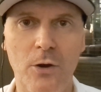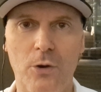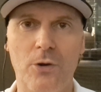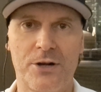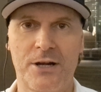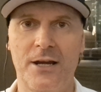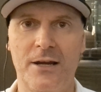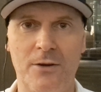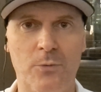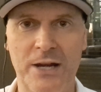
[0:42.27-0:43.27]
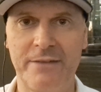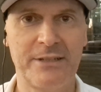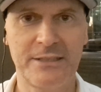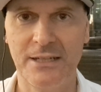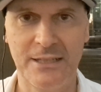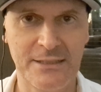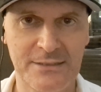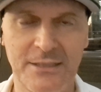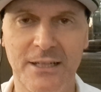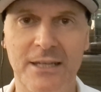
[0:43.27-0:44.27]
or whatever that
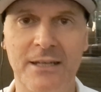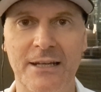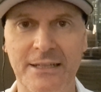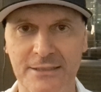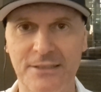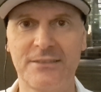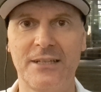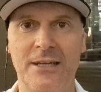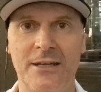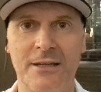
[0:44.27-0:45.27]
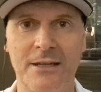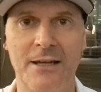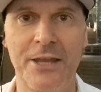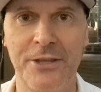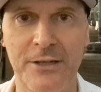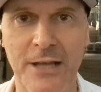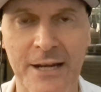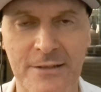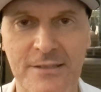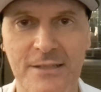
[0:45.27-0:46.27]
is in liters and in other
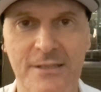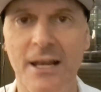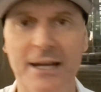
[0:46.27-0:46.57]
currencies.